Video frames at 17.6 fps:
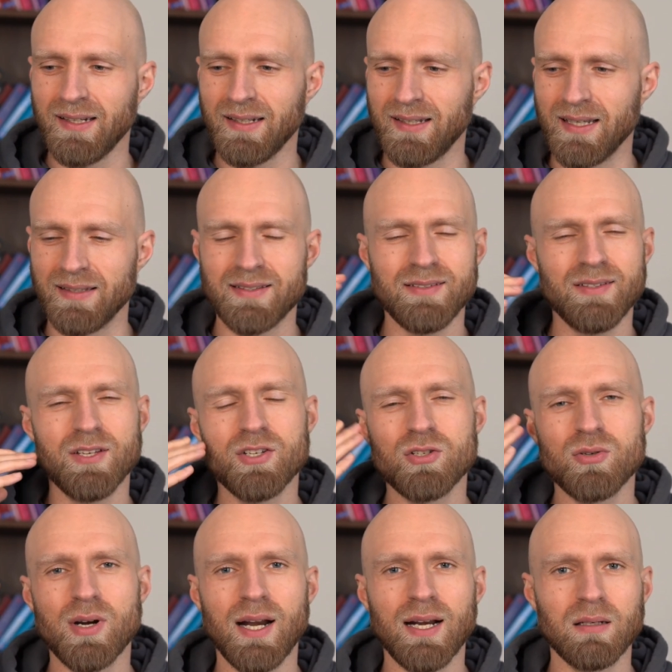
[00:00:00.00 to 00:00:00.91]
get to
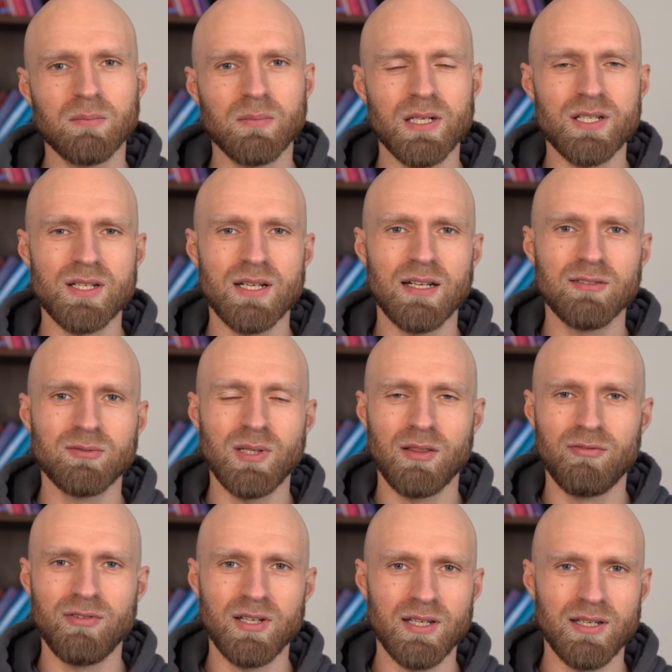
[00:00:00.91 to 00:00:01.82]
distract myself
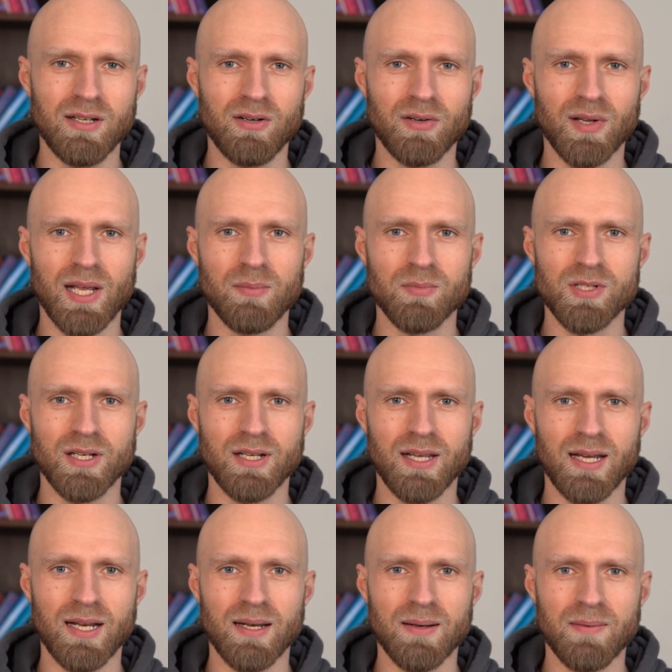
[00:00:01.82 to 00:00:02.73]
with video games
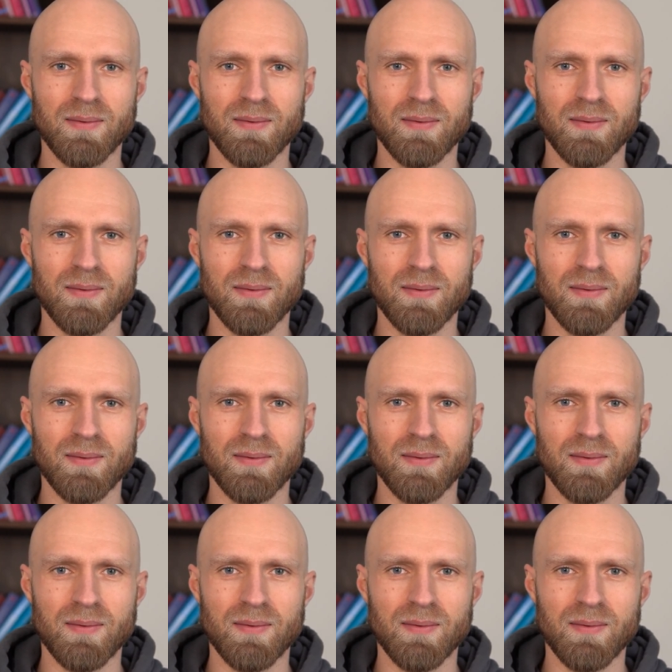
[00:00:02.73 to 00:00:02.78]
again.